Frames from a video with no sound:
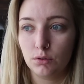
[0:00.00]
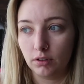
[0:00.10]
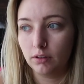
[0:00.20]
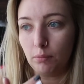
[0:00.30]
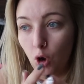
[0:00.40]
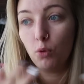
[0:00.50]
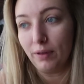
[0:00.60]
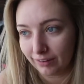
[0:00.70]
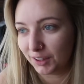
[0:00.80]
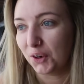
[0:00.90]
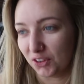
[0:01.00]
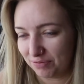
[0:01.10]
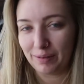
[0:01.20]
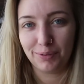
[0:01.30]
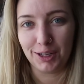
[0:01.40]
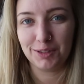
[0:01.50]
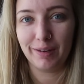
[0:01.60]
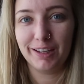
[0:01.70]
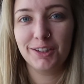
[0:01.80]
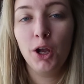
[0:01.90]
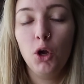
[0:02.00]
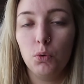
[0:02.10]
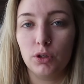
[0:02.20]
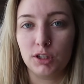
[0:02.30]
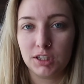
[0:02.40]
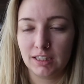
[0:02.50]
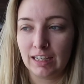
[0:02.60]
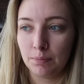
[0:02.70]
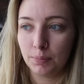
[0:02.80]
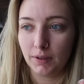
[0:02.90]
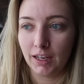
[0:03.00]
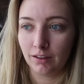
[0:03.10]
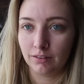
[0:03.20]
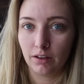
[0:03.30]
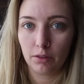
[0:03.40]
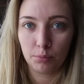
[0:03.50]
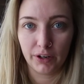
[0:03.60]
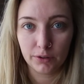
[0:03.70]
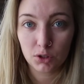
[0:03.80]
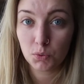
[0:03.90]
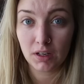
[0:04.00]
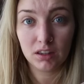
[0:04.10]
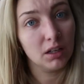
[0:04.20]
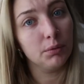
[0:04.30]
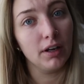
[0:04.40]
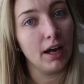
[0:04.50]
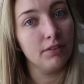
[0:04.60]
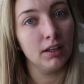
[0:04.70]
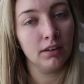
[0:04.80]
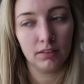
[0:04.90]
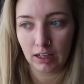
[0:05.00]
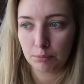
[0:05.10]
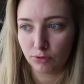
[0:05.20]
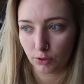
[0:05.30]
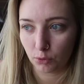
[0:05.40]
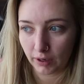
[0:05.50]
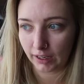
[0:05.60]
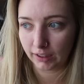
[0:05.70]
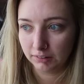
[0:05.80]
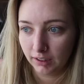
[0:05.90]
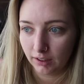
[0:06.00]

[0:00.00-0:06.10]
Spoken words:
or I'm hoping that all of my bridesmaids will sleep in the bridal suite that we're having the night before the wedding.